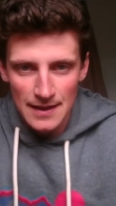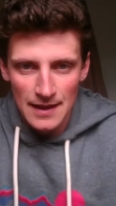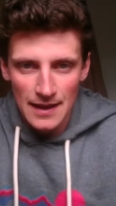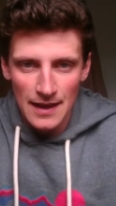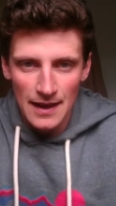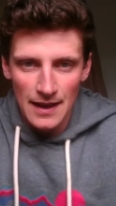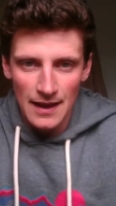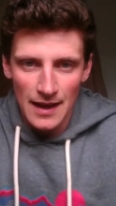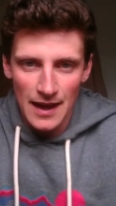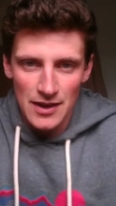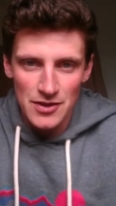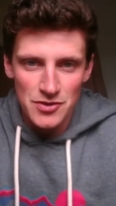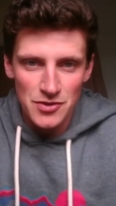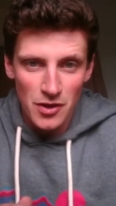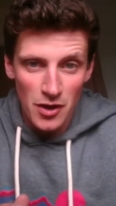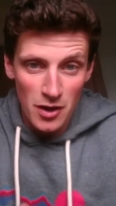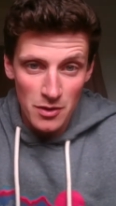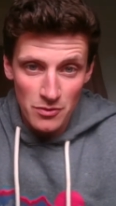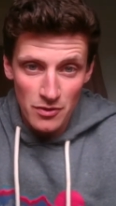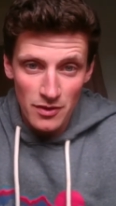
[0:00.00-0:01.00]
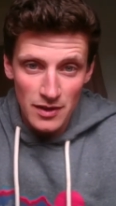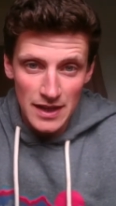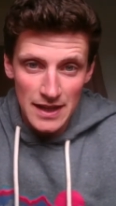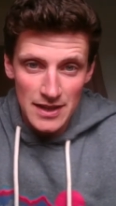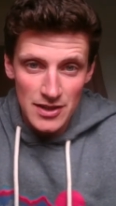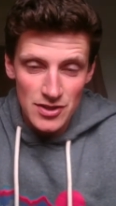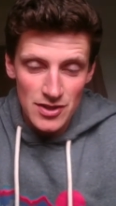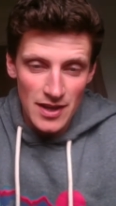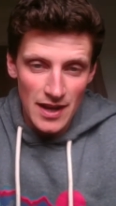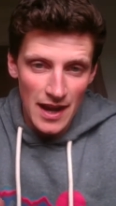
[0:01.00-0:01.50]
uh, and your home group leader
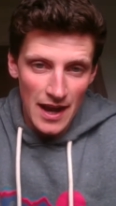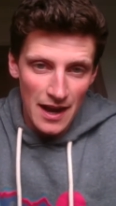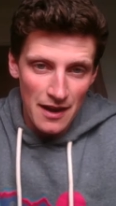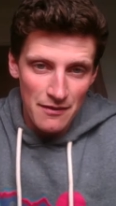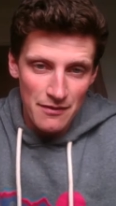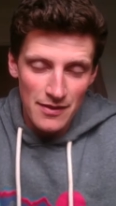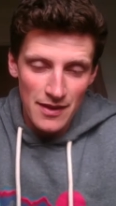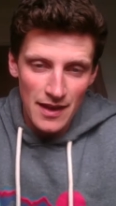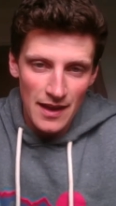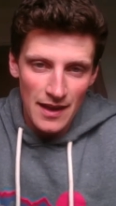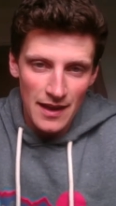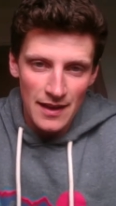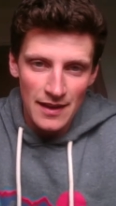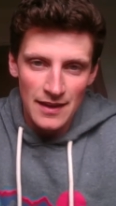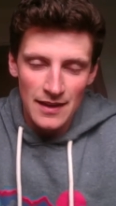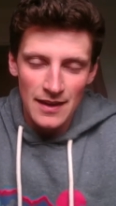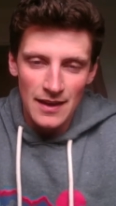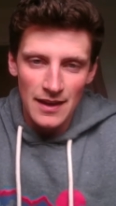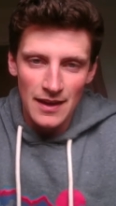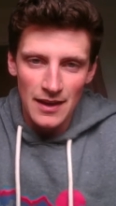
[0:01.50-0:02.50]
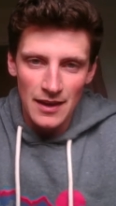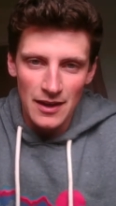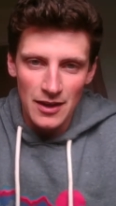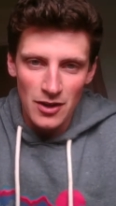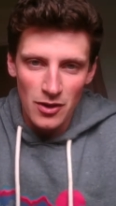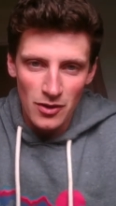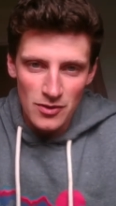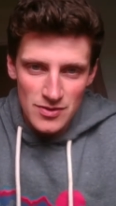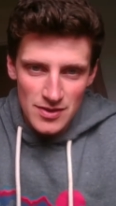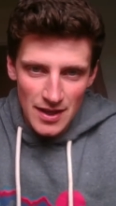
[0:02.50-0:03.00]
should have their uh,
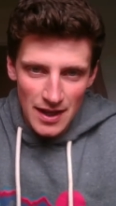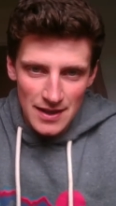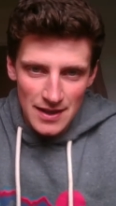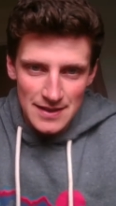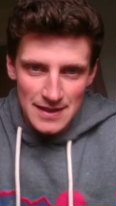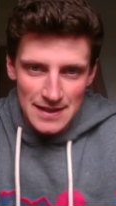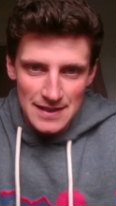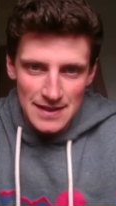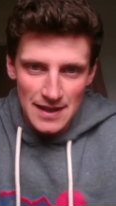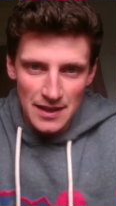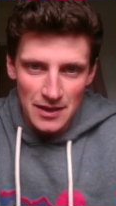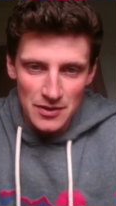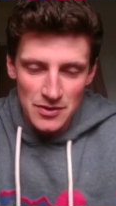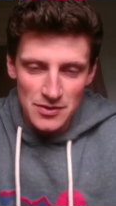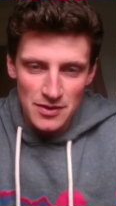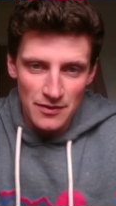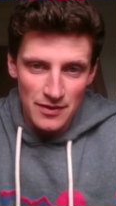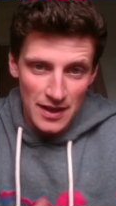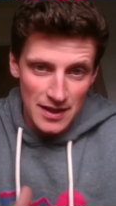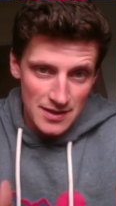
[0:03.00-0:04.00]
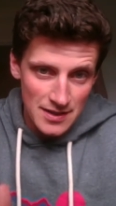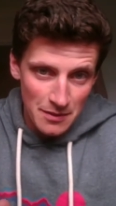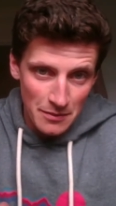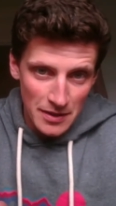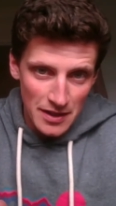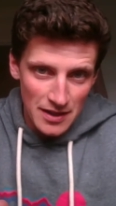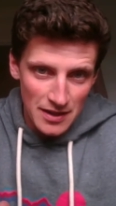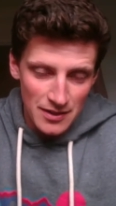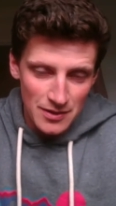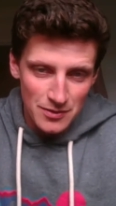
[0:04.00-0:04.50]
contact details so if that's
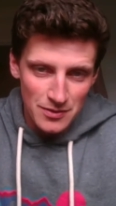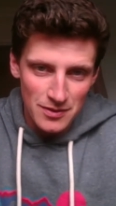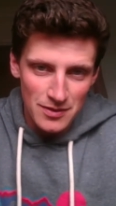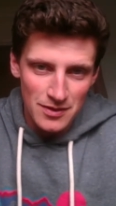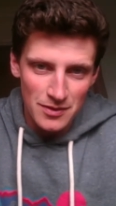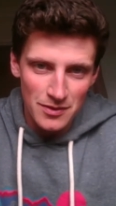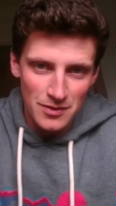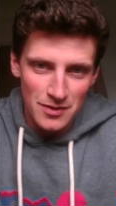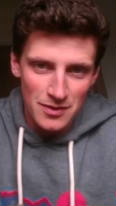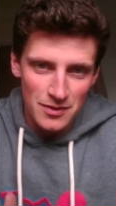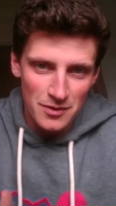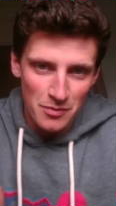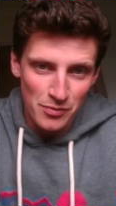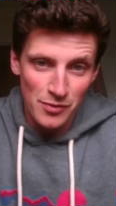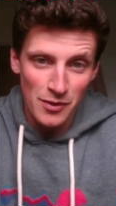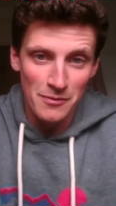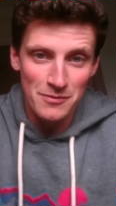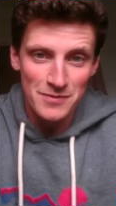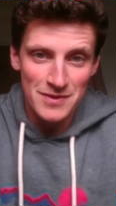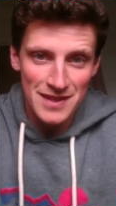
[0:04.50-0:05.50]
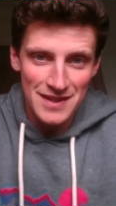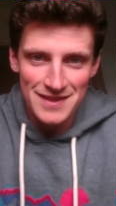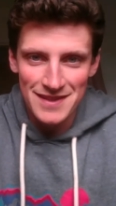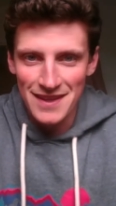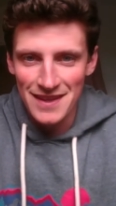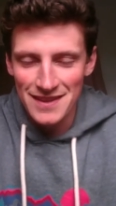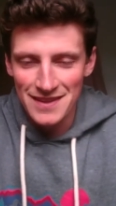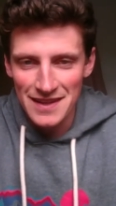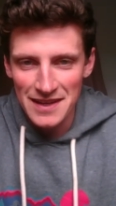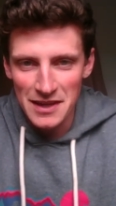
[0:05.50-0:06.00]
something you're, you're, you're prompted
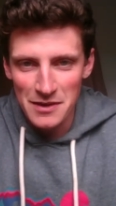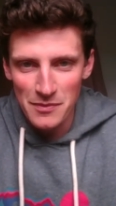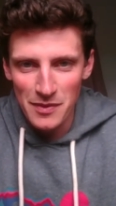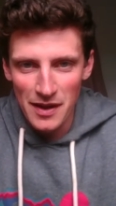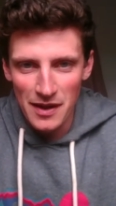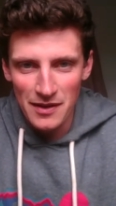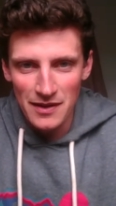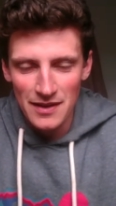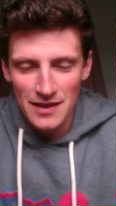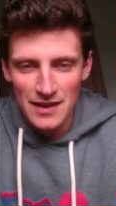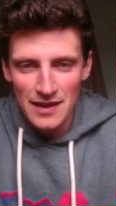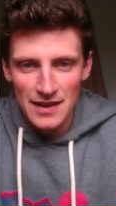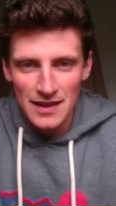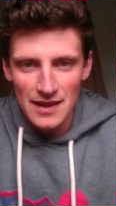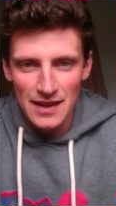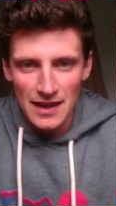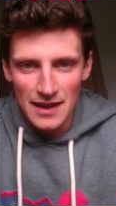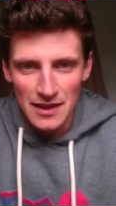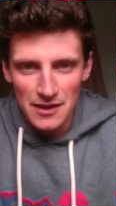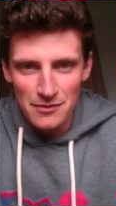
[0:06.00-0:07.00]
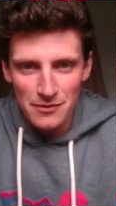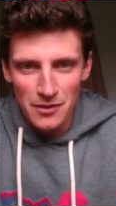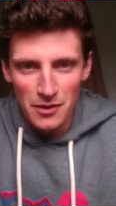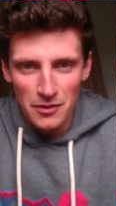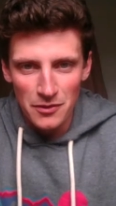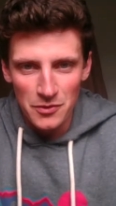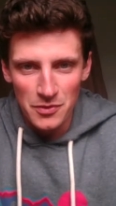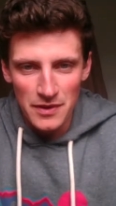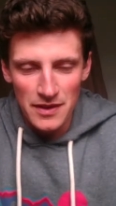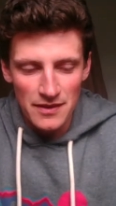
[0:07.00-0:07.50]
to think about getting
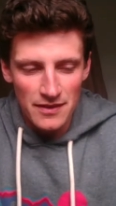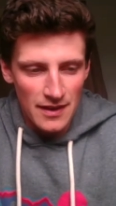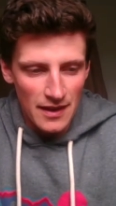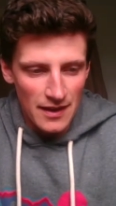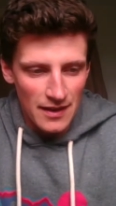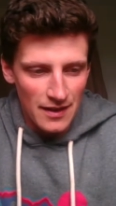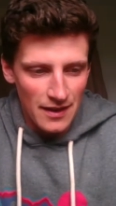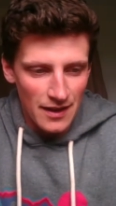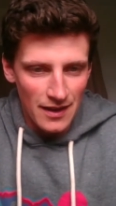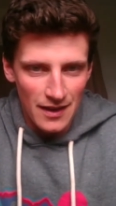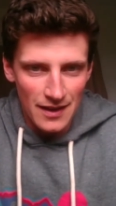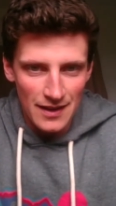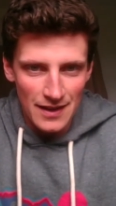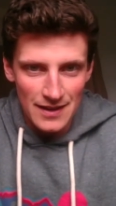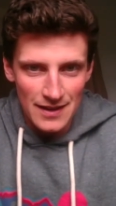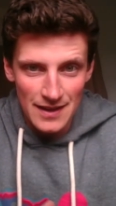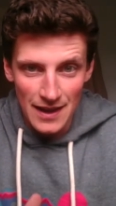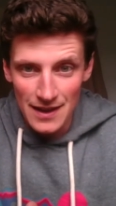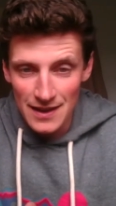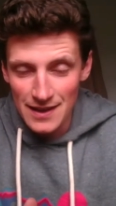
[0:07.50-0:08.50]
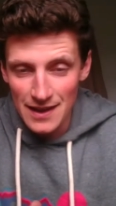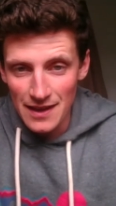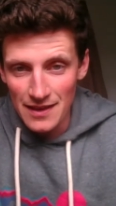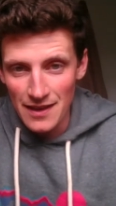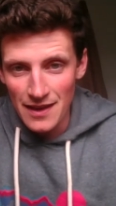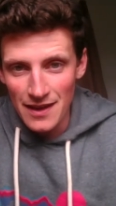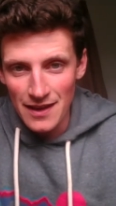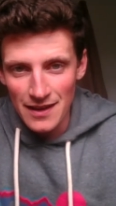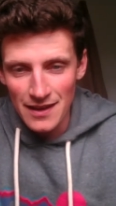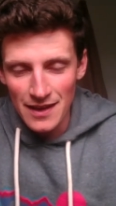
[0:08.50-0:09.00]
involved with, then uh, yeah, get
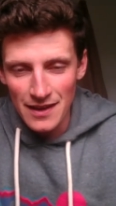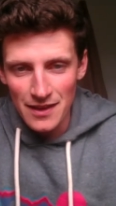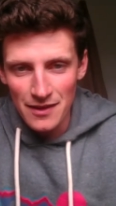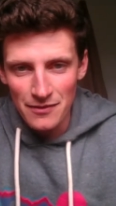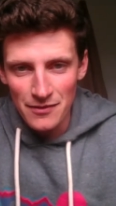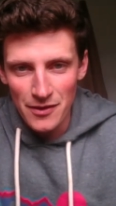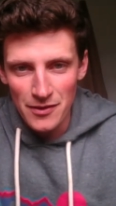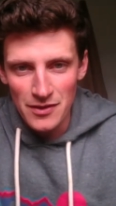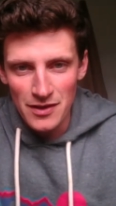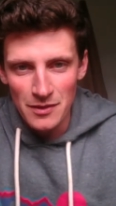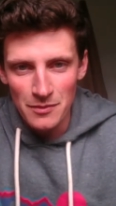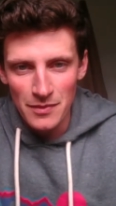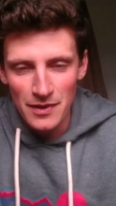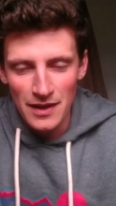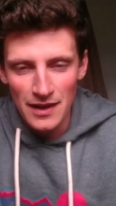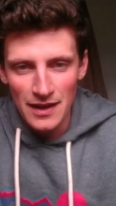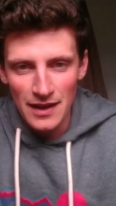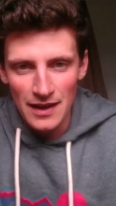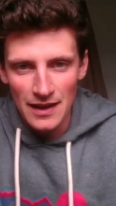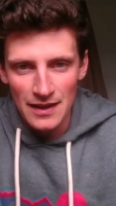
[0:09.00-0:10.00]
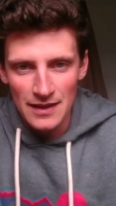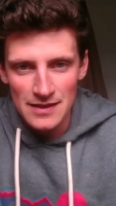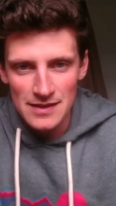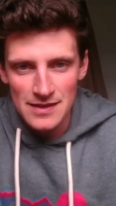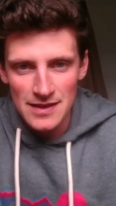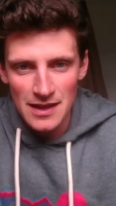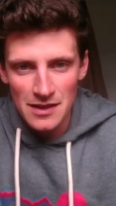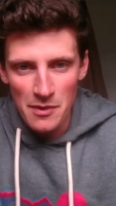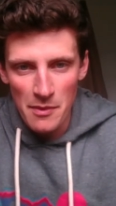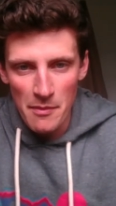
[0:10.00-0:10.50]
their get their phone number and
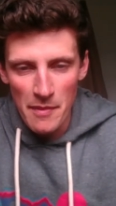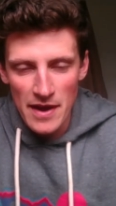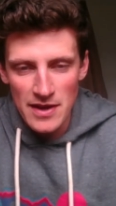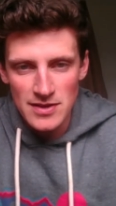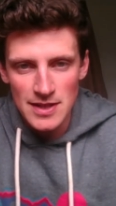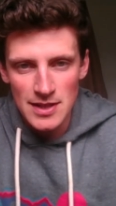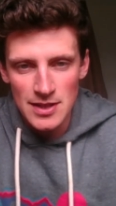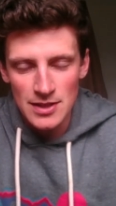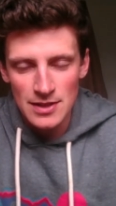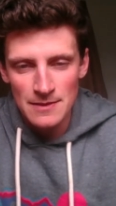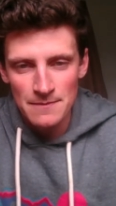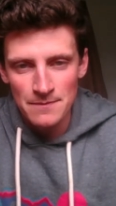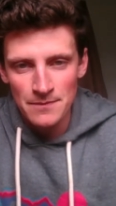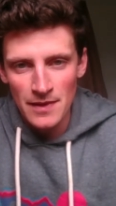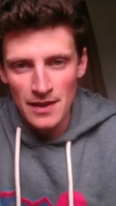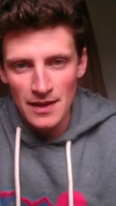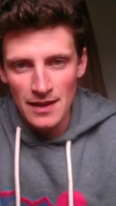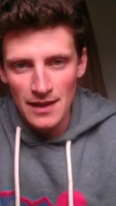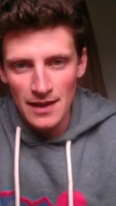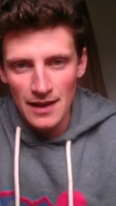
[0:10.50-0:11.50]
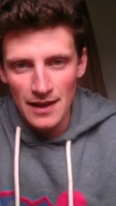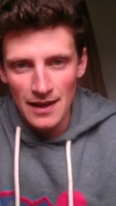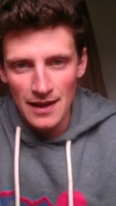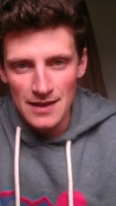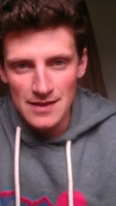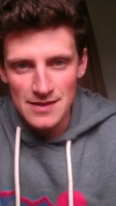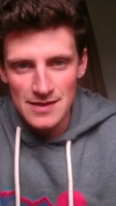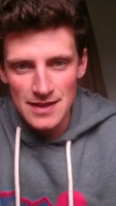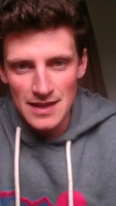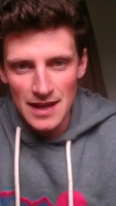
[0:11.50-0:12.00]
send them a message uh,
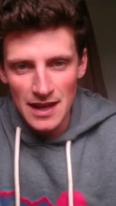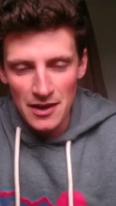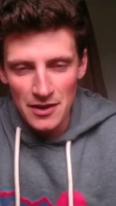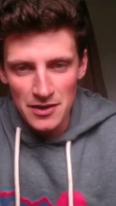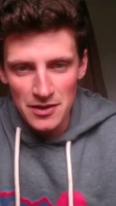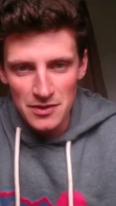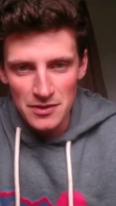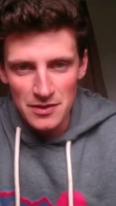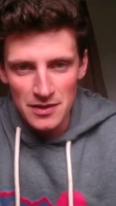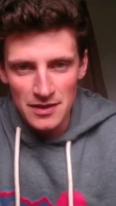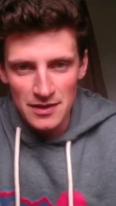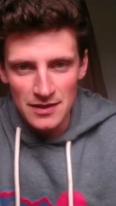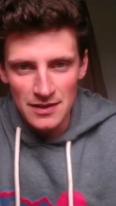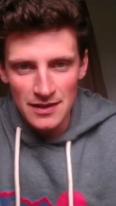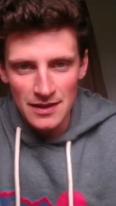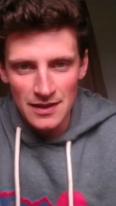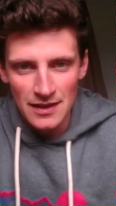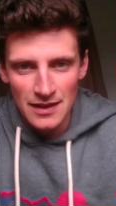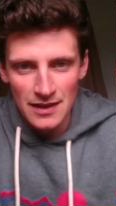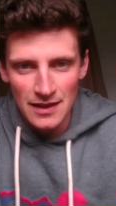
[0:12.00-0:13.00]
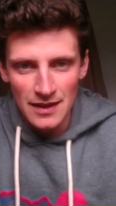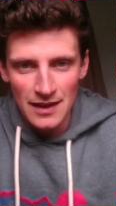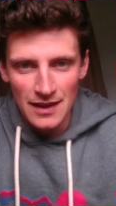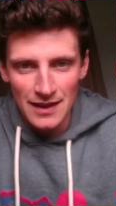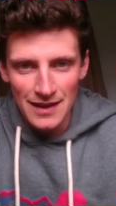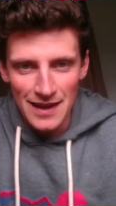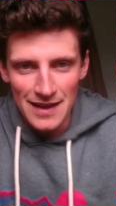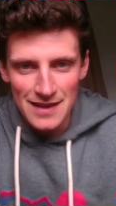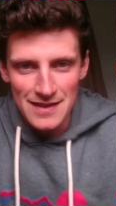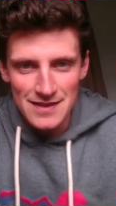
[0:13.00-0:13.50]
and see how you can uh,
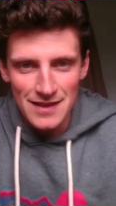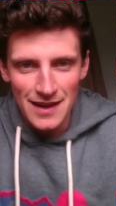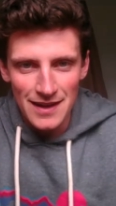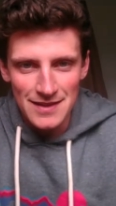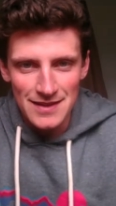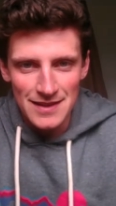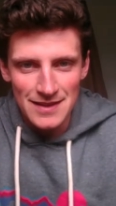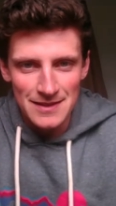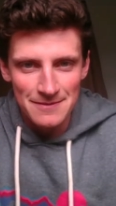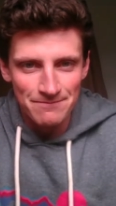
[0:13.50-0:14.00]
get started.